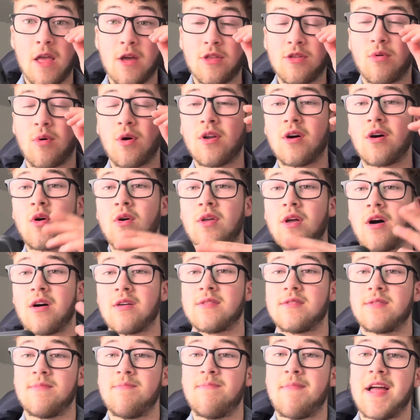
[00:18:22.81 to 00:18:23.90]
one
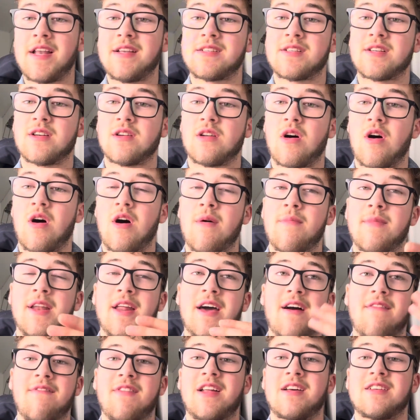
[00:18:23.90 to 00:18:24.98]
I mention a lot, I mean,
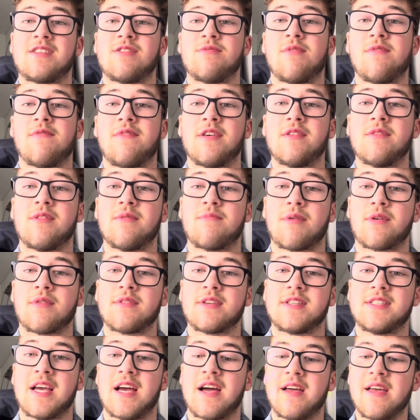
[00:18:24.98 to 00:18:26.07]
I haven't actually revealed the
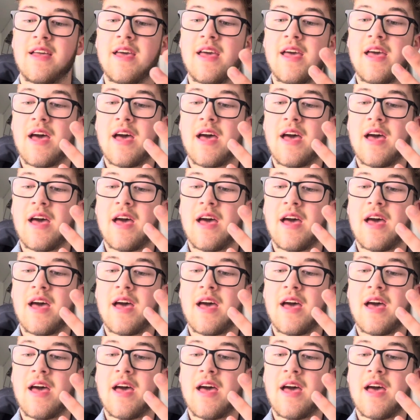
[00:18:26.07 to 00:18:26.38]
product yet,